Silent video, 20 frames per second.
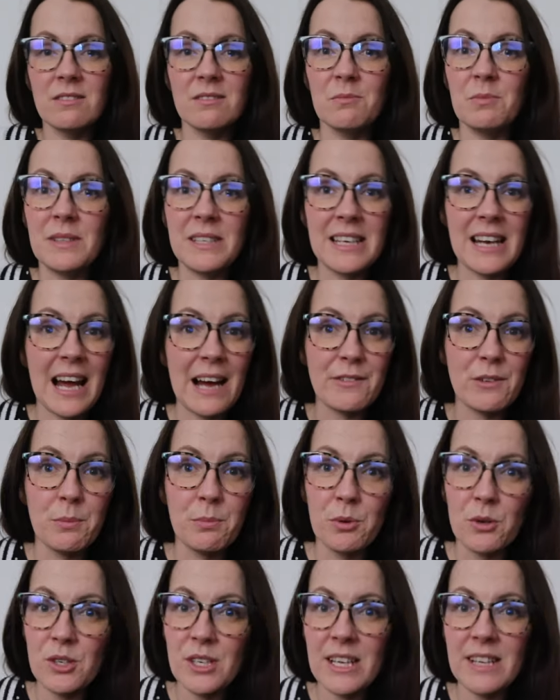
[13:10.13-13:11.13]
We didn't have a
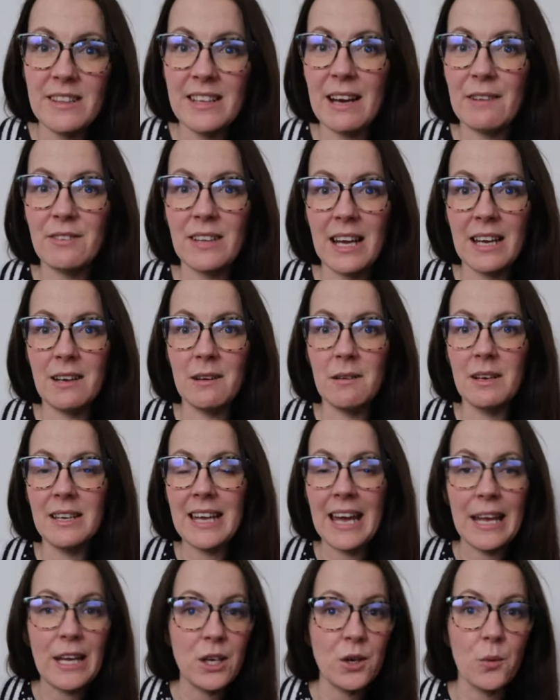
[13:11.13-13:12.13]
pudding. They have like
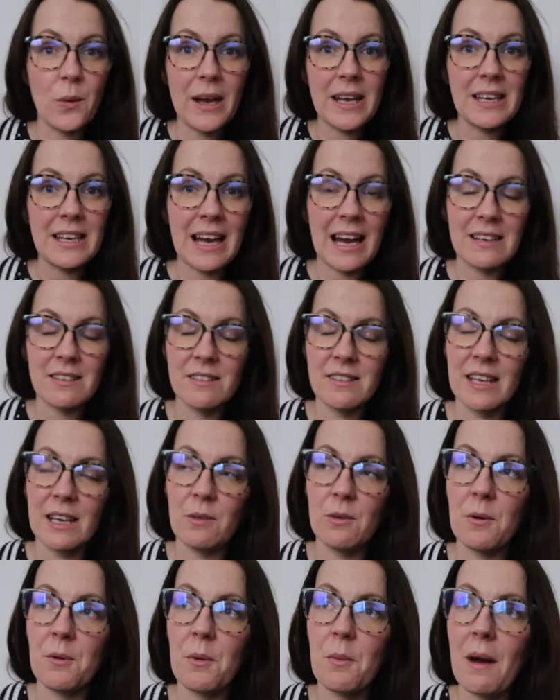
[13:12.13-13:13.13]
cake away kind of
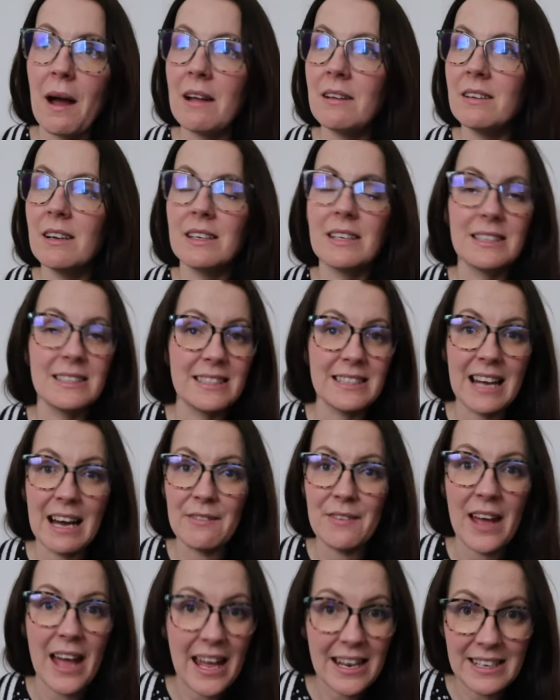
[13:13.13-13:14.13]
thing where we went, and I didn't
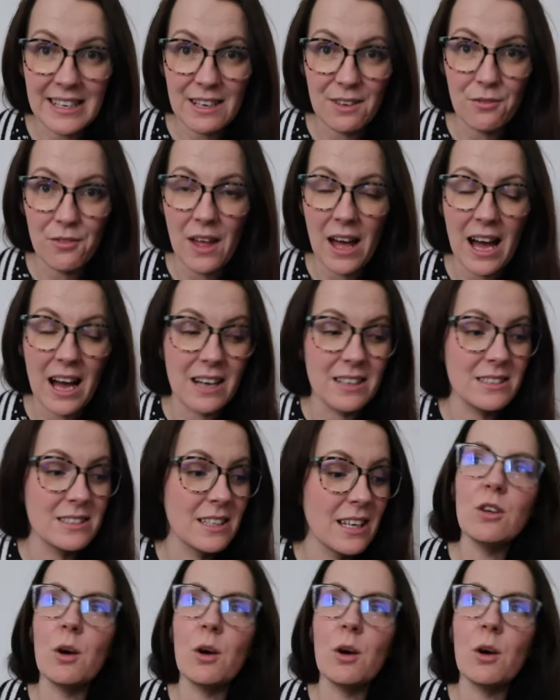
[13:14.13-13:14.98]
have any of that.